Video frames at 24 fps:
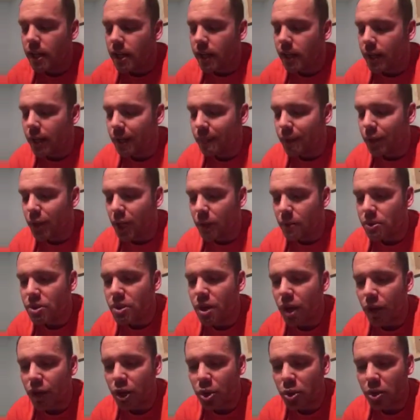I was
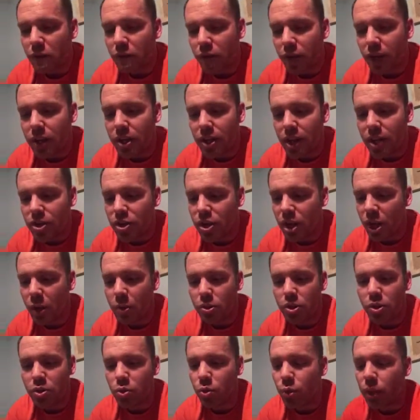talking to a friend yesterday who
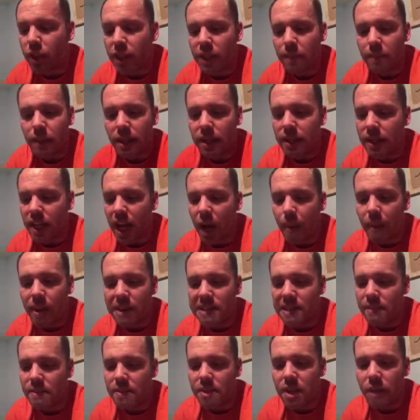was just really beaten down by
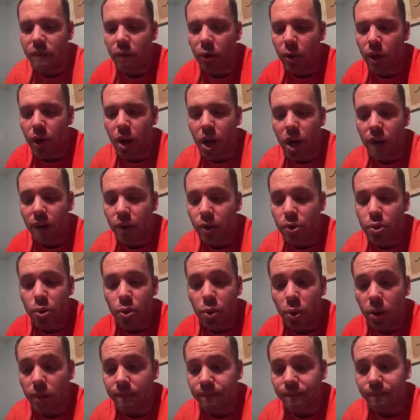some stuff going on at their
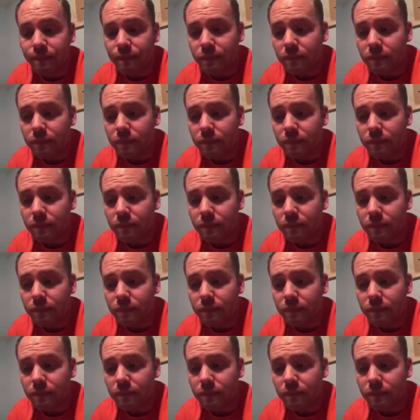school.